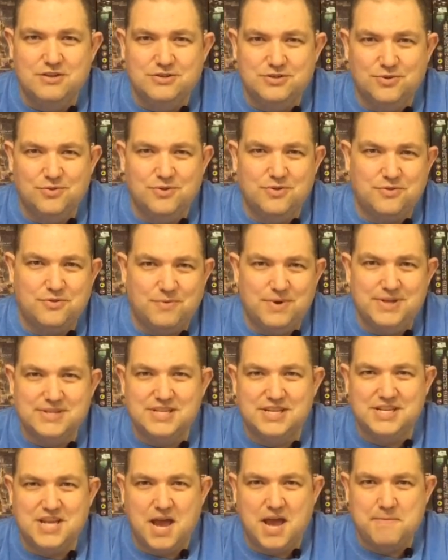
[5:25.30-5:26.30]
so that the
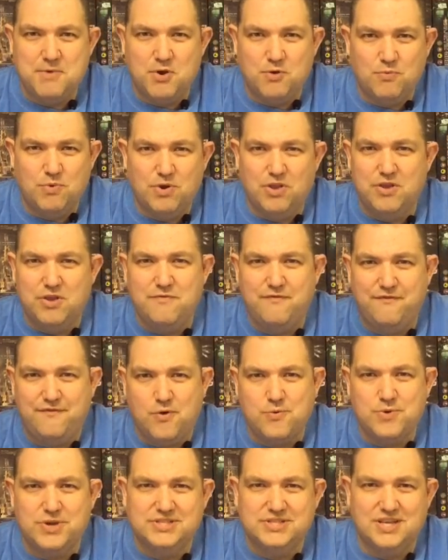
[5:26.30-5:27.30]
rest of the time you're really
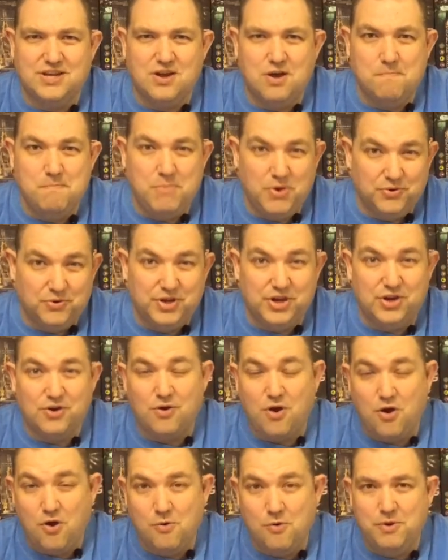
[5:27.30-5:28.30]
focusing on building
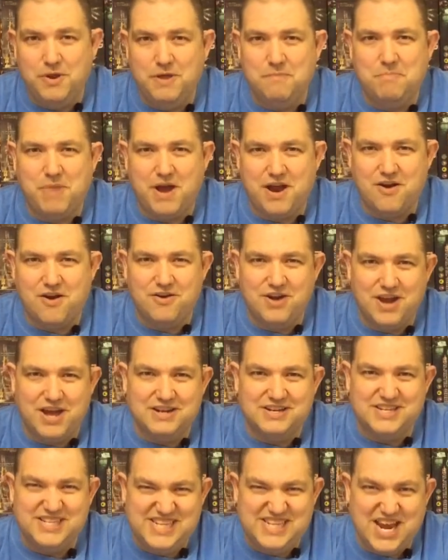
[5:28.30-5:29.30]
your own empire,
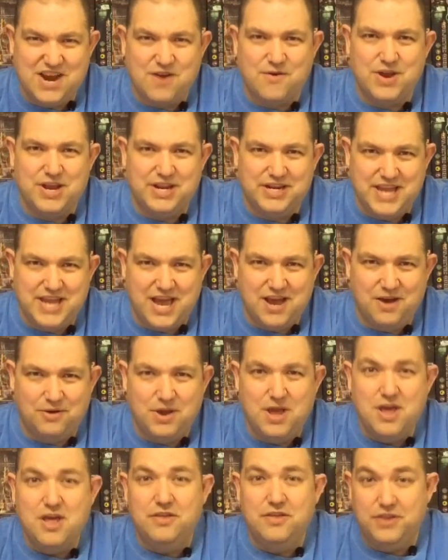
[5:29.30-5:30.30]
not tearing
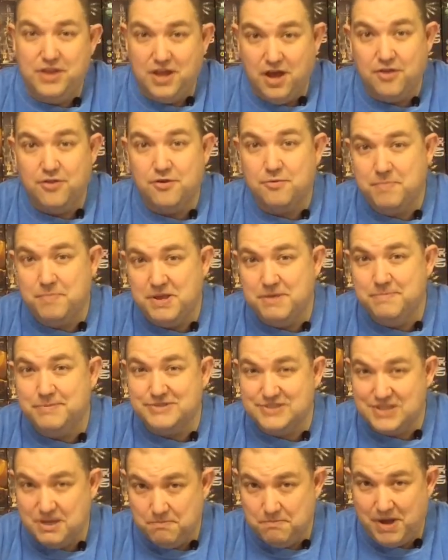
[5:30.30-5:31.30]
down the other
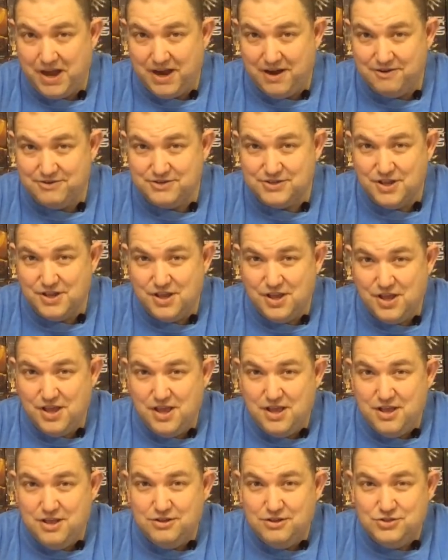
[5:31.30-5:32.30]
people's empires.
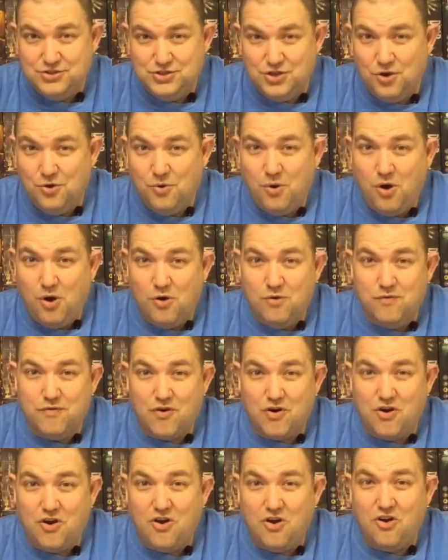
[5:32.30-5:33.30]
So
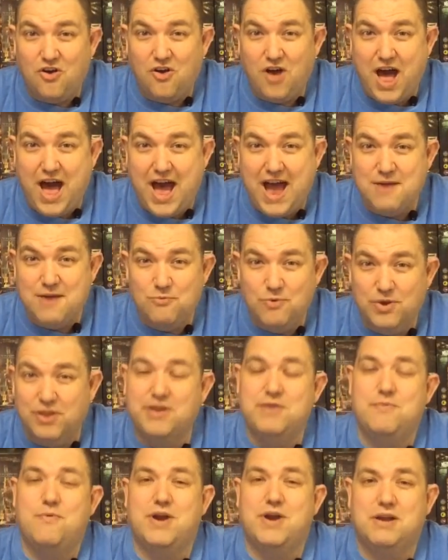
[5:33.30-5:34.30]
overall, I
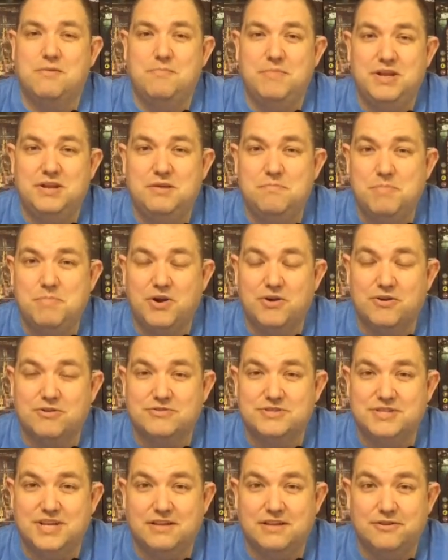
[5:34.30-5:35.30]
really recommend Imperial
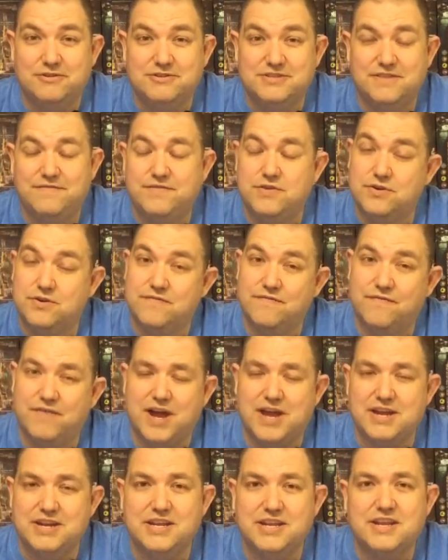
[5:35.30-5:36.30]
Settlers if you can
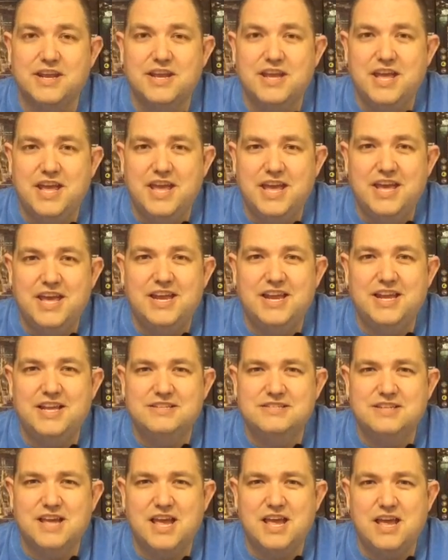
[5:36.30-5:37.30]
find it. It
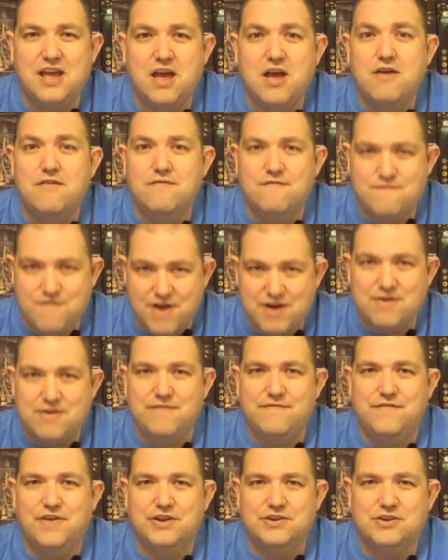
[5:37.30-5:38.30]
is a
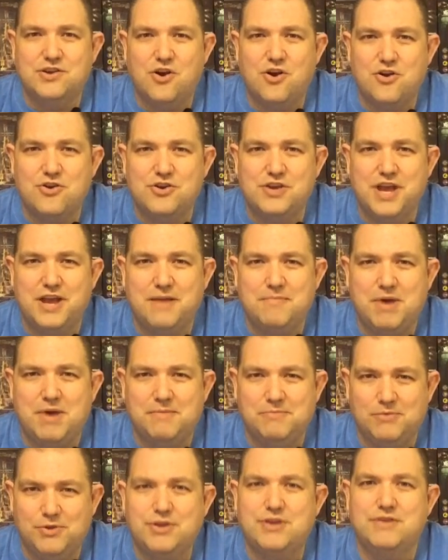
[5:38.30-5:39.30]
very fun card game.
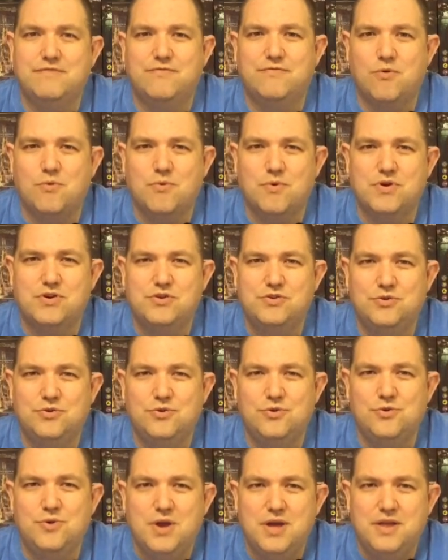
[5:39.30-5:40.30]
I'm looking forward
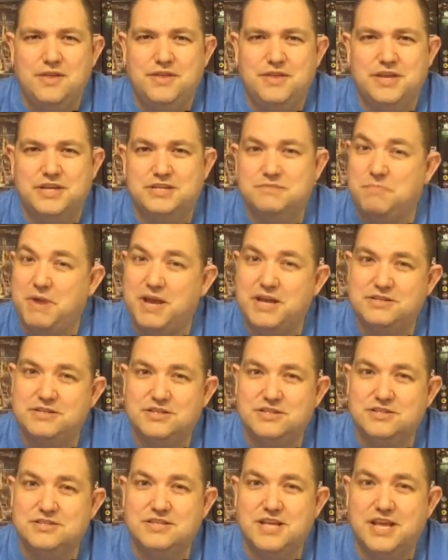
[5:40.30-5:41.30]
to the
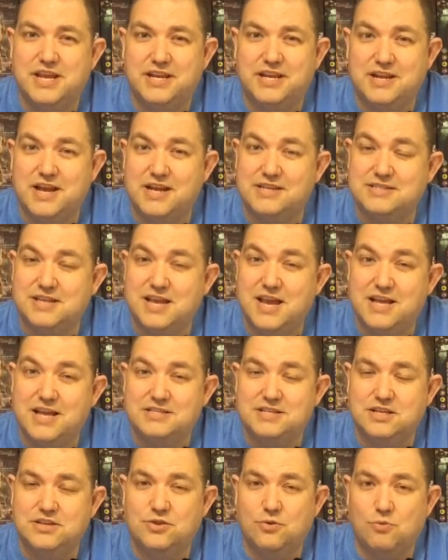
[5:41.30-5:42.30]
expansions that Ignacy
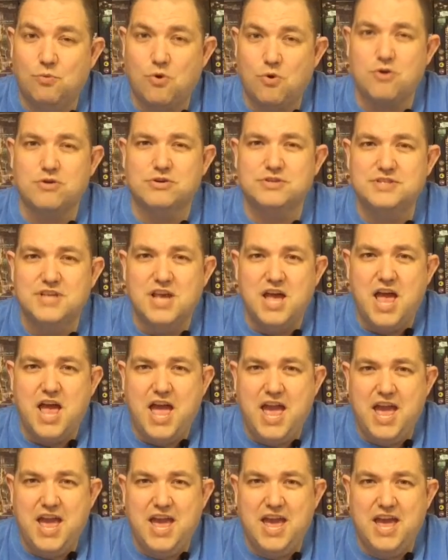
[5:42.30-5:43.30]
has in the works,
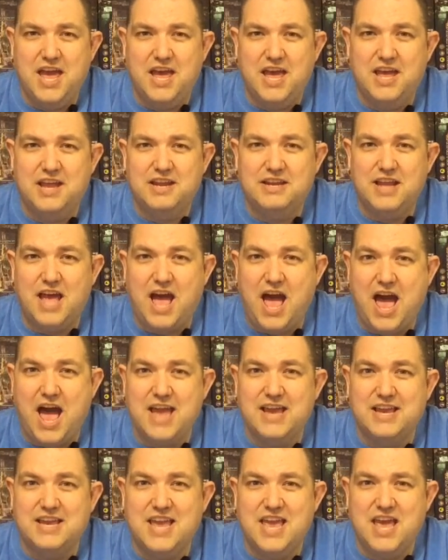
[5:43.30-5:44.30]
and
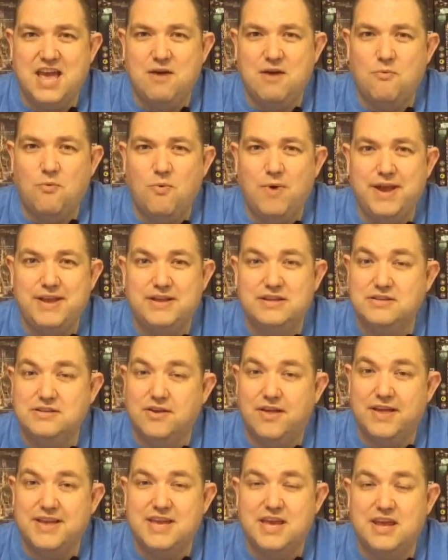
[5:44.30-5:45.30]
I can't wait
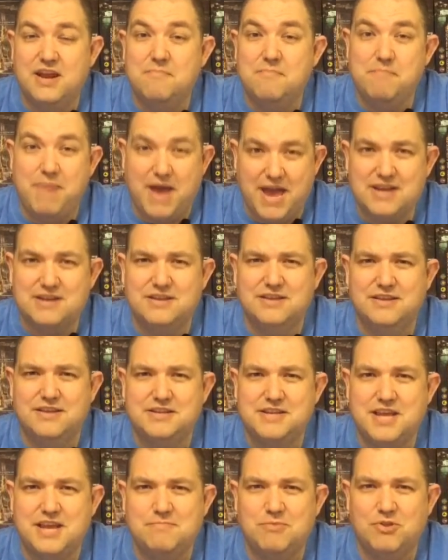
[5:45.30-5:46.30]
till I get it back to the
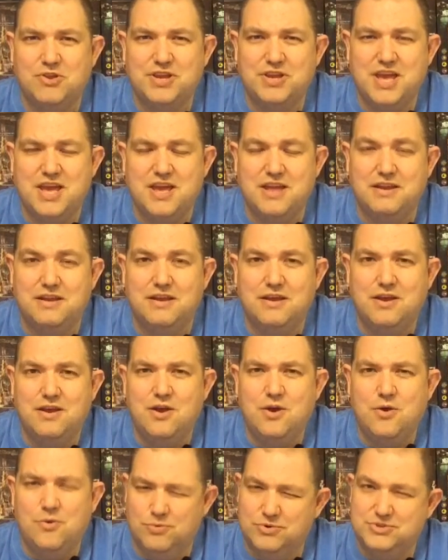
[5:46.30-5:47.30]
table again.
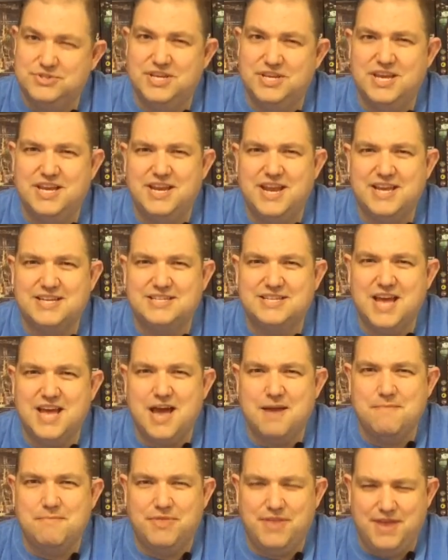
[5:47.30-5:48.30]
We'll see you next
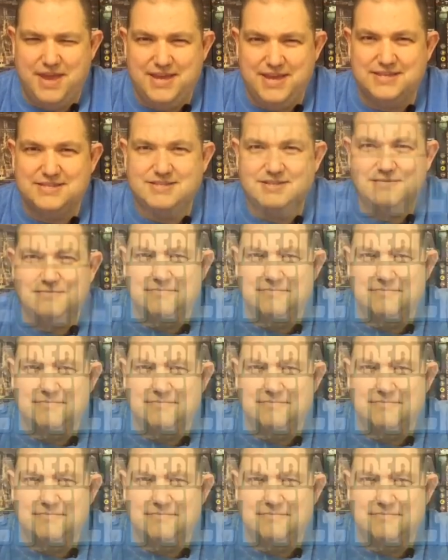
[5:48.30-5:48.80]
time. Thanks.